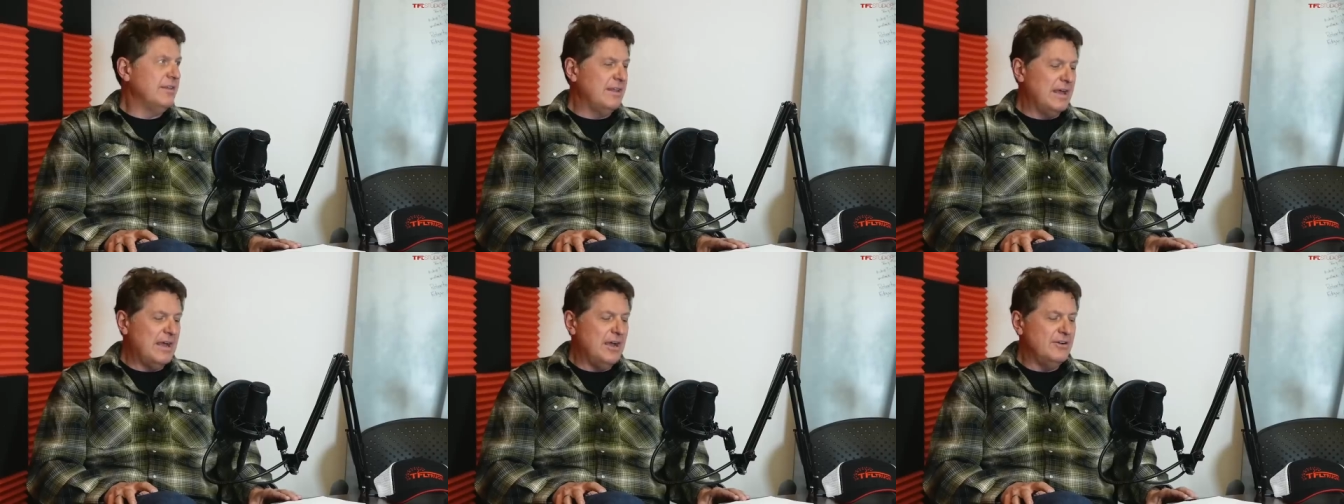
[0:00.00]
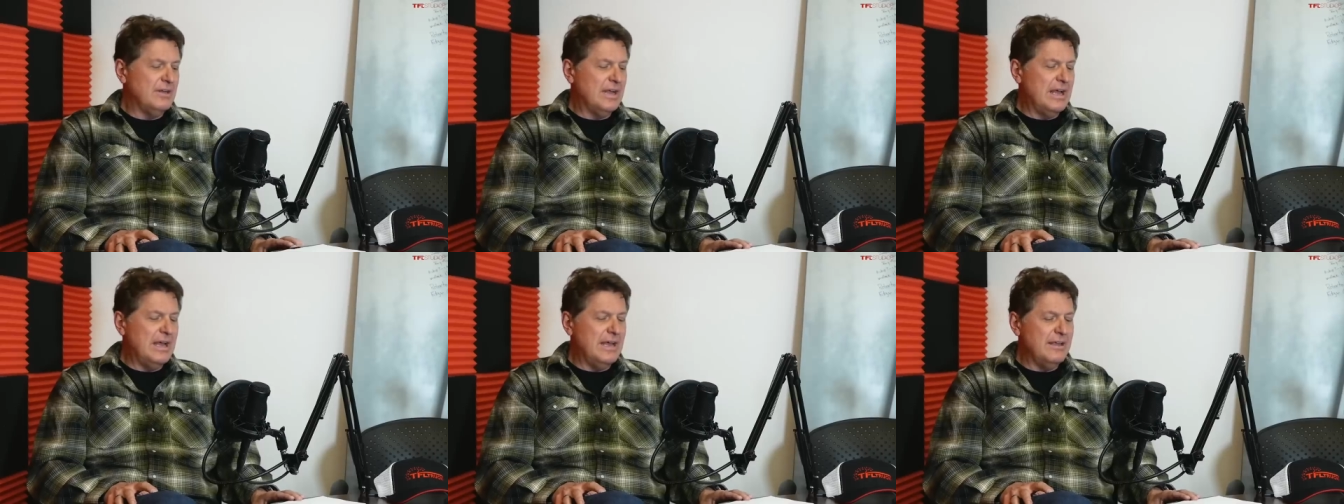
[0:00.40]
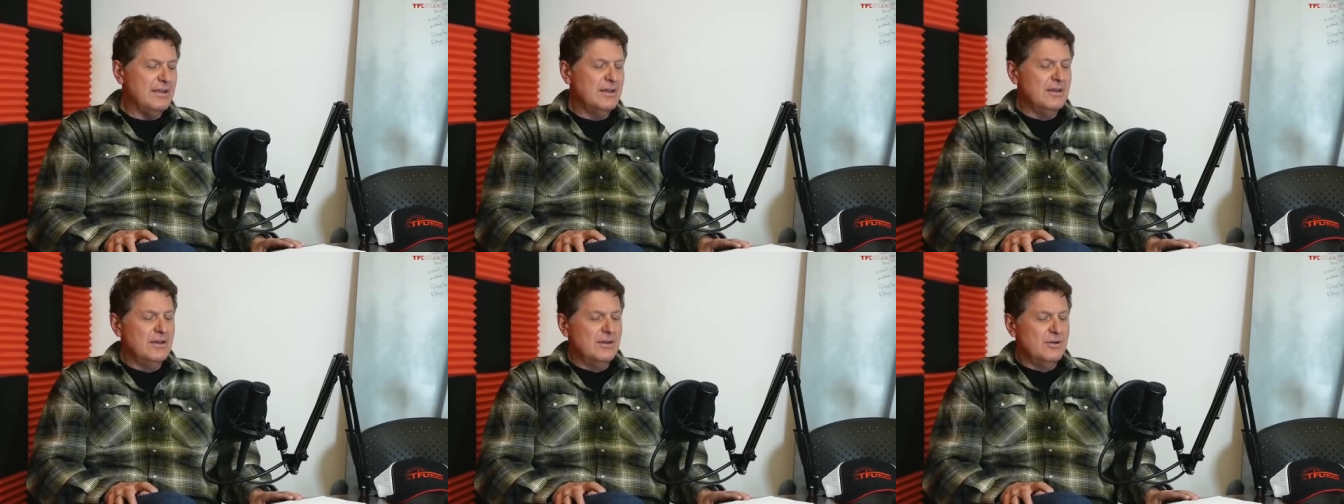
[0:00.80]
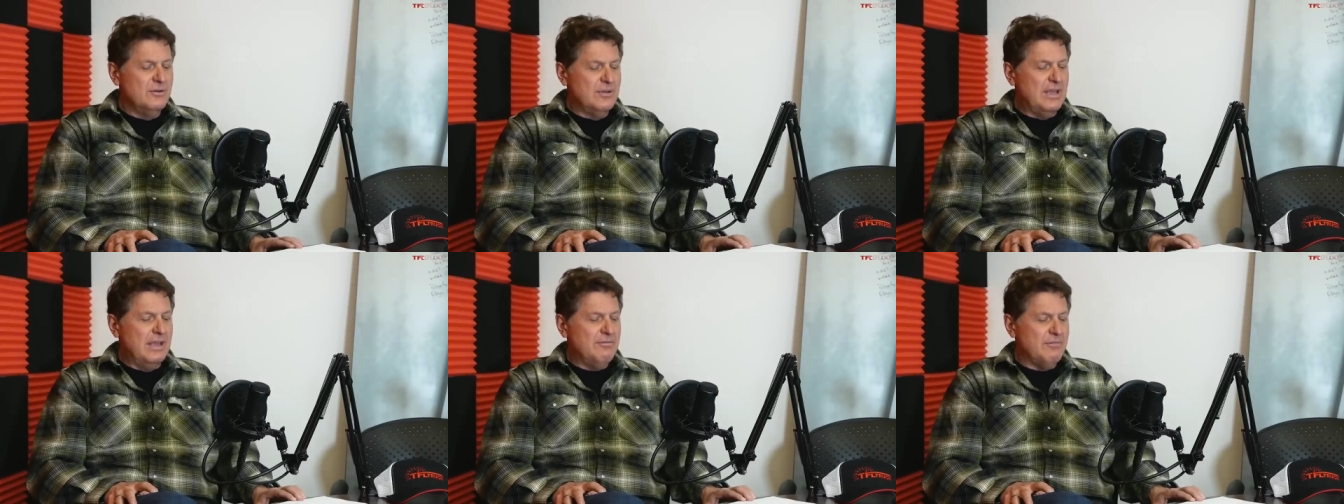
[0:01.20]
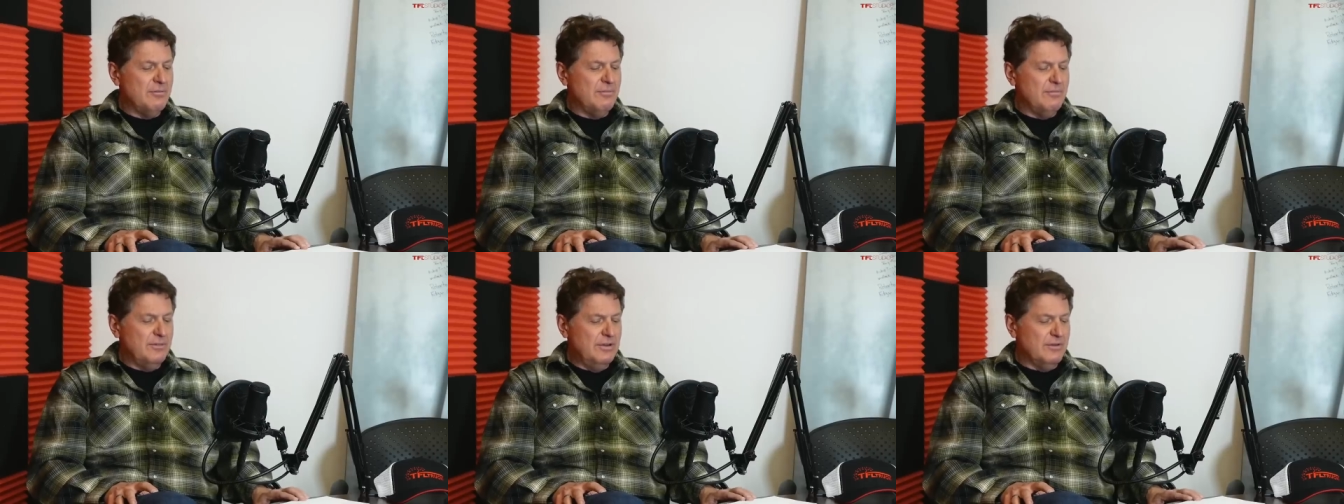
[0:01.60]
they hired a guy who came
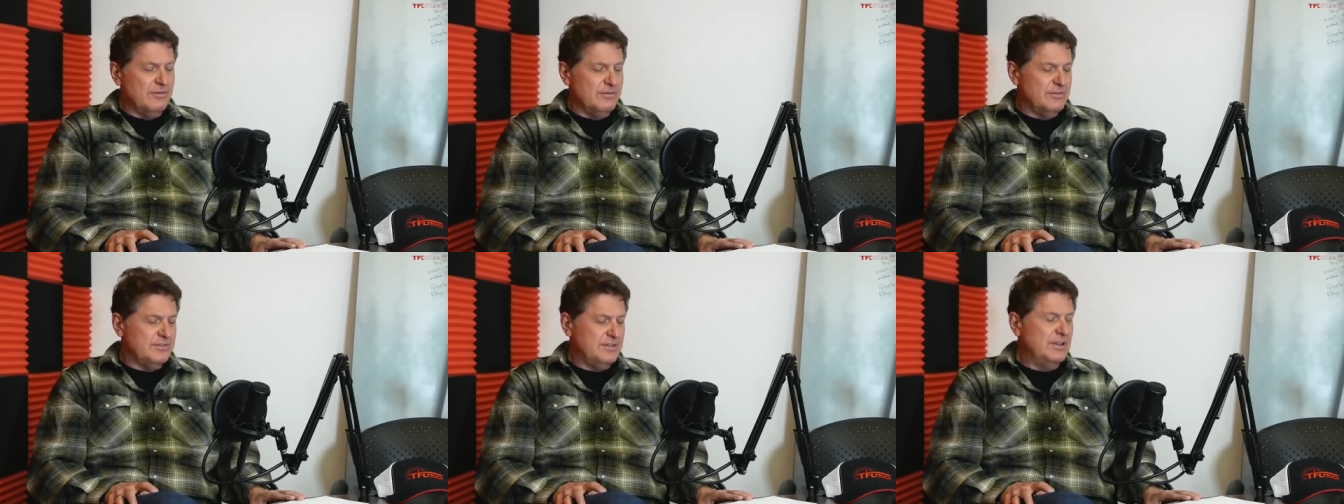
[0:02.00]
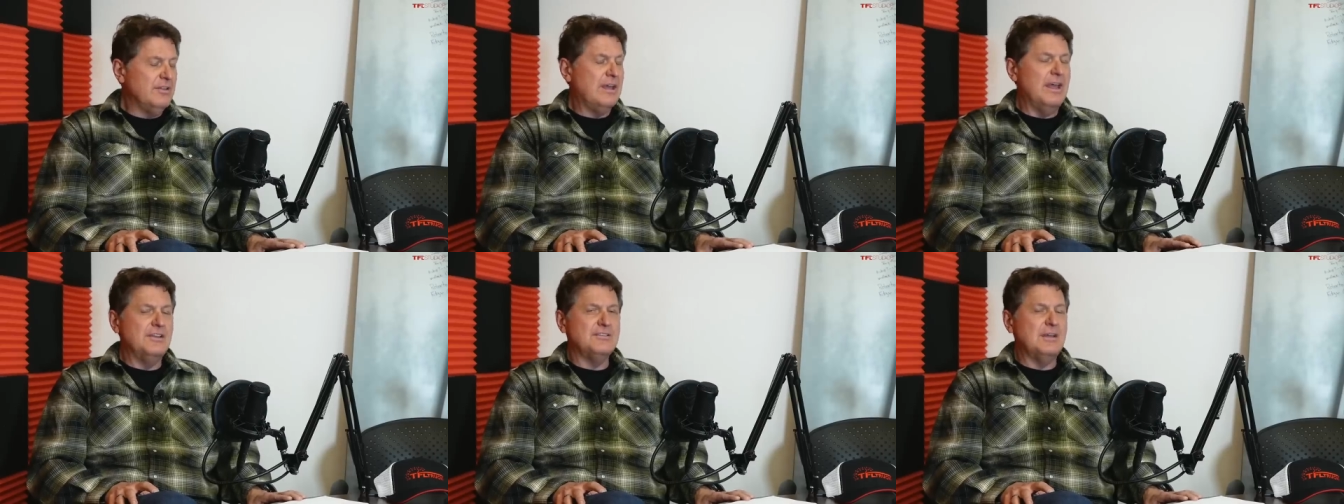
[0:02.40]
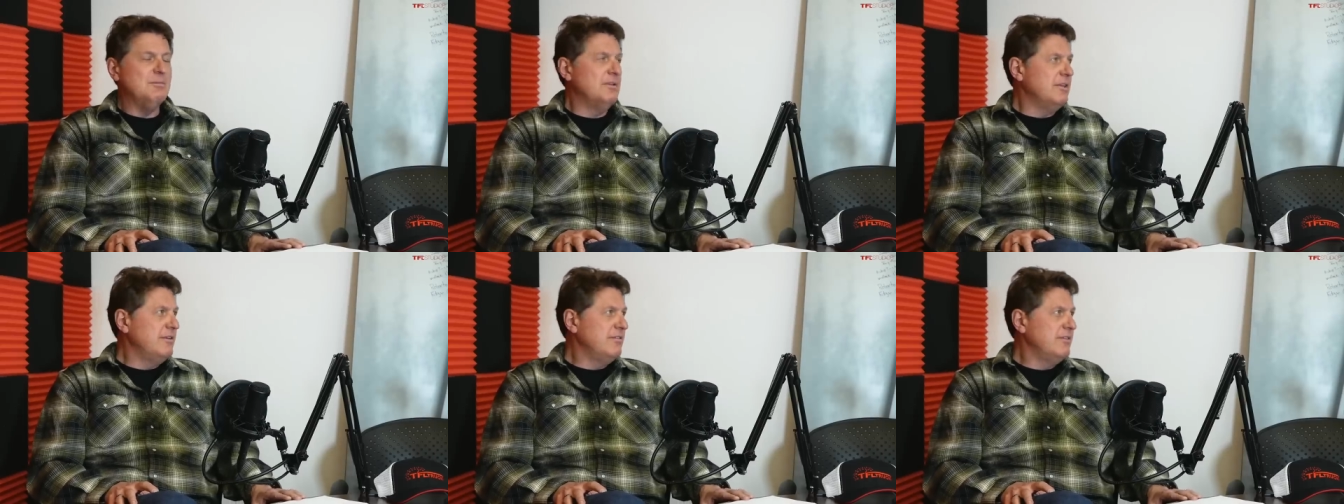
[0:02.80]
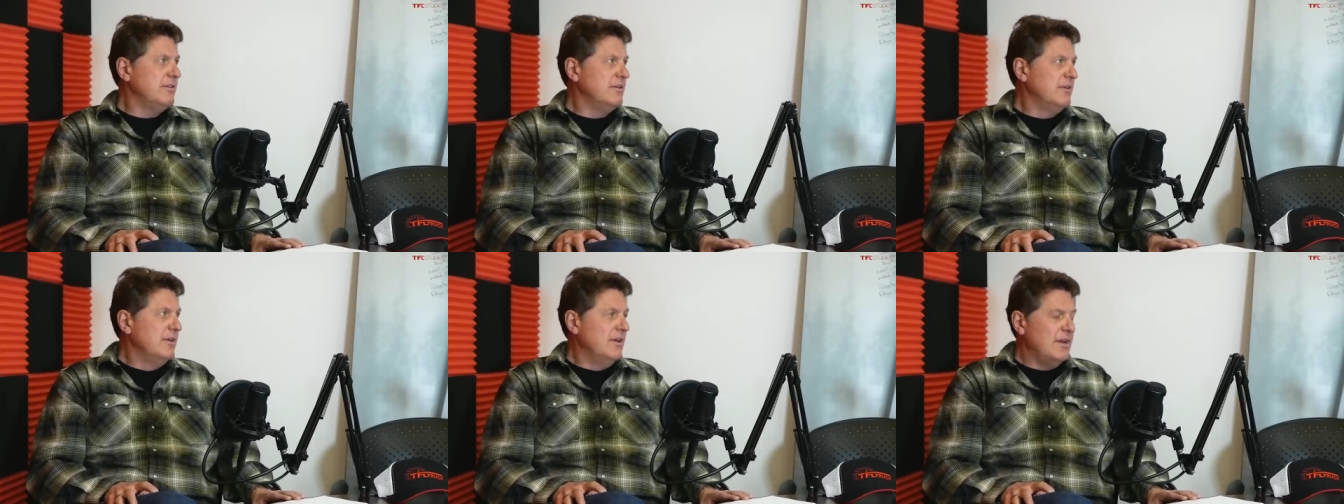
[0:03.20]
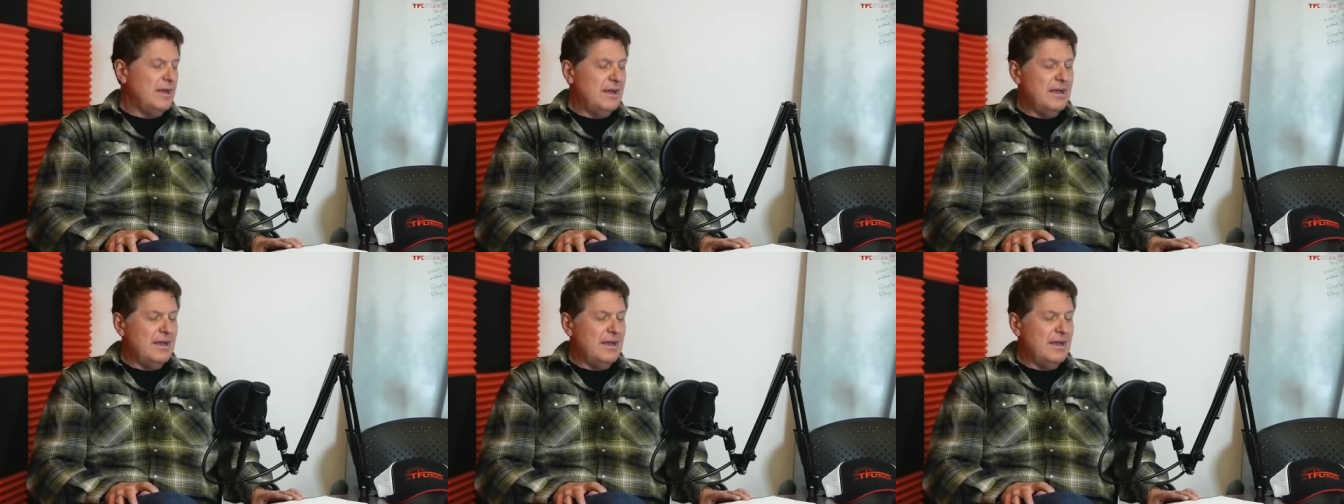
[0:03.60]
from you know Steelcase, I believe, mm-hmm.